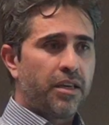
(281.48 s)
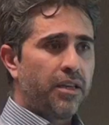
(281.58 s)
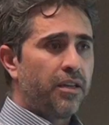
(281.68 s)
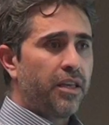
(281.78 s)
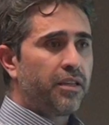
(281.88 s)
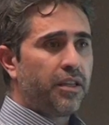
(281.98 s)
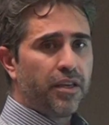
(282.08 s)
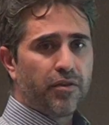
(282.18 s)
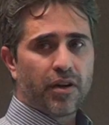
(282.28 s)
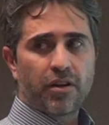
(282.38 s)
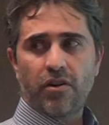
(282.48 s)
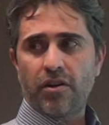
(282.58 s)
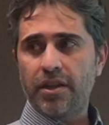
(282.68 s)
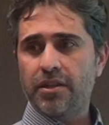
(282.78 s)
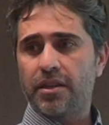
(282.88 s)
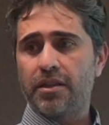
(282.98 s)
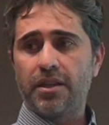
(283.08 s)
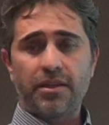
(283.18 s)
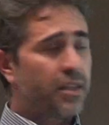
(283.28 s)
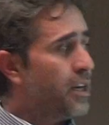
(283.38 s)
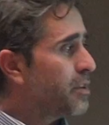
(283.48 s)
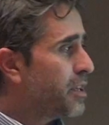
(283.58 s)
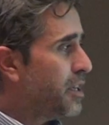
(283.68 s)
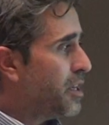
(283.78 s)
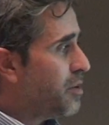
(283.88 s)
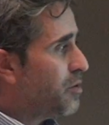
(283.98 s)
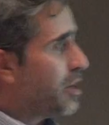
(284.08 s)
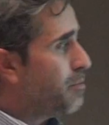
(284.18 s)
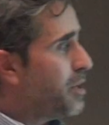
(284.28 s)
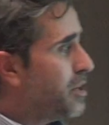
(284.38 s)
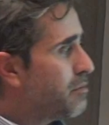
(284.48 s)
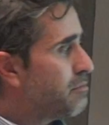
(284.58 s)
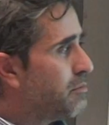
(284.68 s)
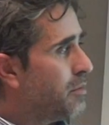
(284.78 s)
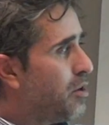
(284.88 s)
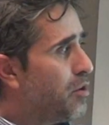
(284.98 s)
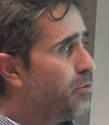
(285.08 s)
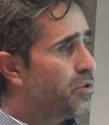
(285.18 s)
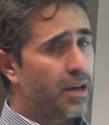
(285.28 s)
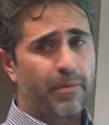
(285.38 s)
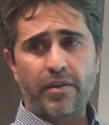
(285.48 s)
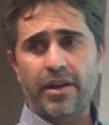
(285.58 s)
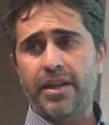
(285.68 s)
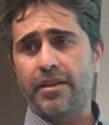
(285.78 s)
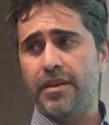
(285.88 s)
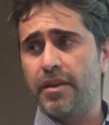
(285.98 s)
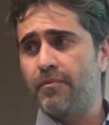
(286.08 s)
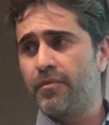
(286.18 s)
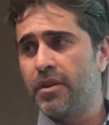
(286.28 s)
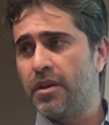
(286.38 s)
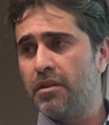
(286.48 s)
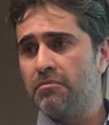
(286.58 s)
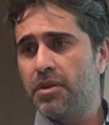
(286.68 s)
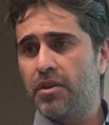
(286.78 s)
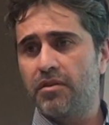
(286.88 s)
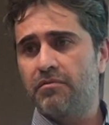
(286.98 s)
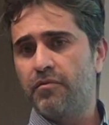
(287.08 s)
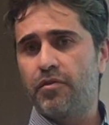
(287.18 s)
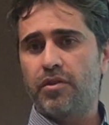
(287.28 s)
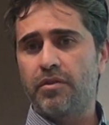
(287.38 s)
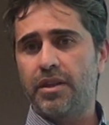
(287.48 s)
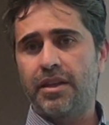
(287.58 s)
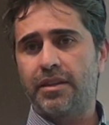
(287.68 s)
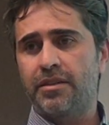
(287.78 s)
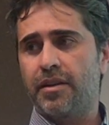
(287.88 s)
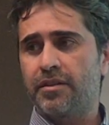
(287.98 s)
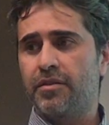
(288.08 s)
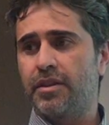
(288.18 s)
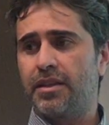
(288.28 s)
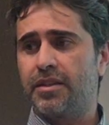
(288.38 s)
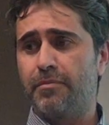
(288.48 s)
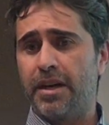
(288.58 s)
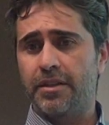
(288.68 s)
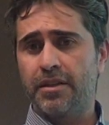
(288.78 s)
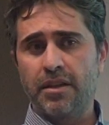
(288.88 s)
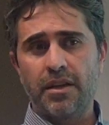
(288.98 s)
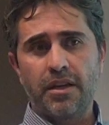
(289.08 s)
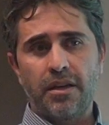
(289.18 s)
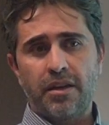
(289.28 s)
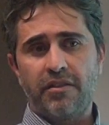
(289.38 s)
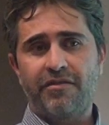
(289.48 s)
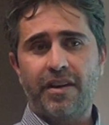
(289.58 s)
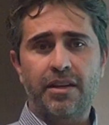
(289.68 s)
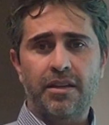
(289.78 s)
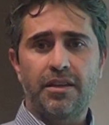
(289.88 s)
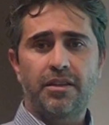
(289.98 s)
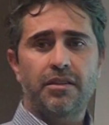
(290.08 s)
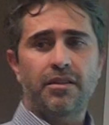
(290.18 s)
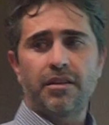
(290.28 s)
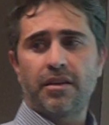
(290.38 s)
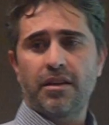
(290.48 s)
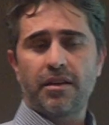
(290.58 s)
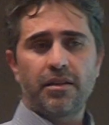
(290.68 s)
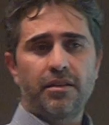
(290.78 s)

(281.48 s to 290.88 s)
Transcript: In LinkedIn you are colleagues and this and that. Here you can be almost about anything, because for the data structure it doesn't matter. In fact, it's the